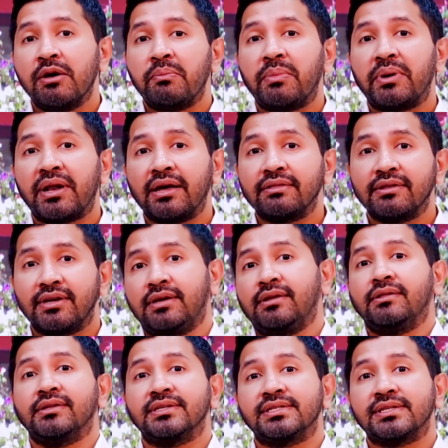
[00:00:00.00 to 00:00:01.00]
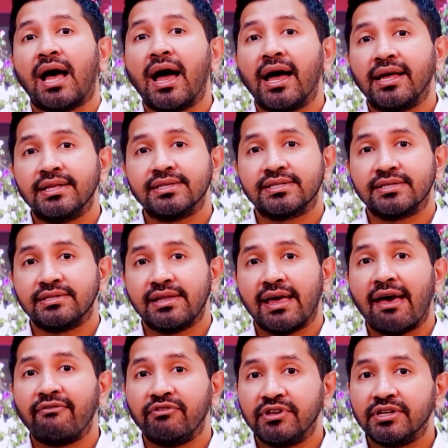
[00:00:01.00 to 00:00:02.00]
but I think the science and the
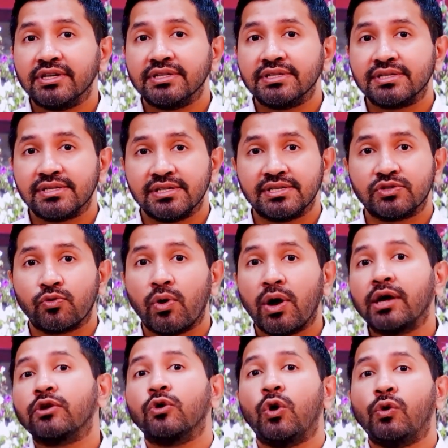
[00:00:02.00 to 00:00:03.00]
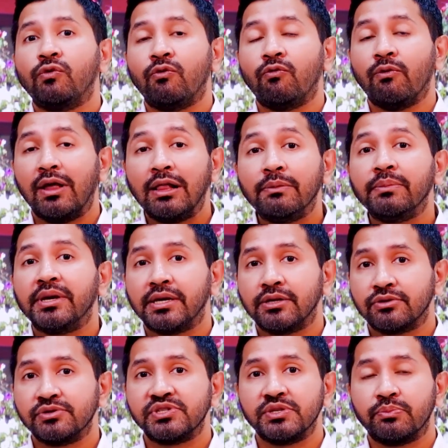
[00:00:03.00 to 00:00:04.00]
evidence is quite overwhelming
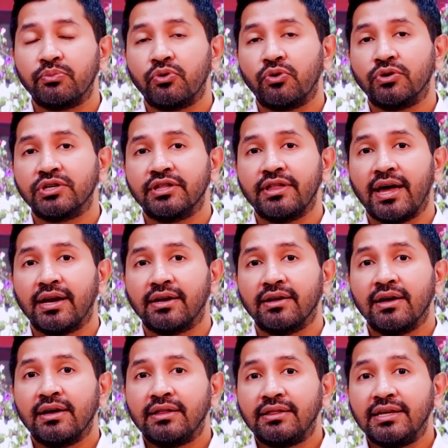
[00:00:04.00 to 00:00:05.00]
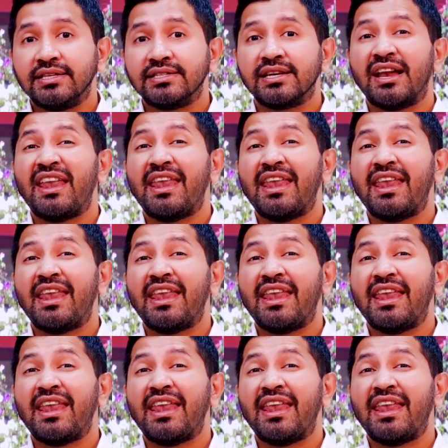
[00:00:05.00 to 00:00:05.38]
to support that these are